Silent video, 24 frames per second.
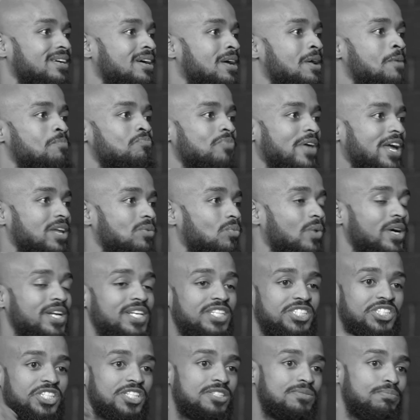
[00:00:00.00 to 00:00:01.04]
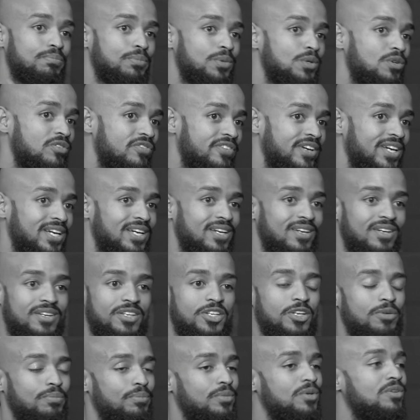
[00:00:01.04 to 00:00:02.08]
Yeah. And when it's just moving,
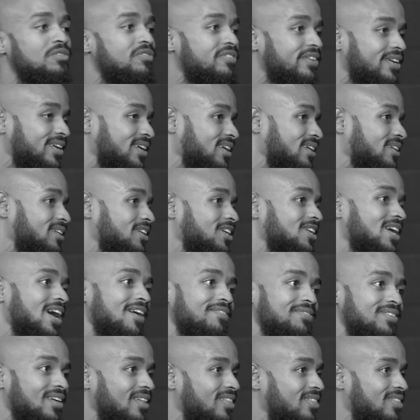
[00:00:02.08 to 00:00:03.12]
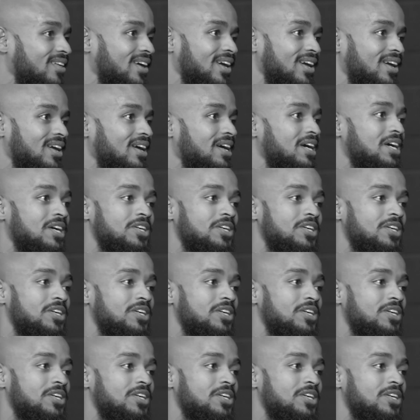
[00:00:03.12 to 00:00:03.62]
you're moving. You don't have to think.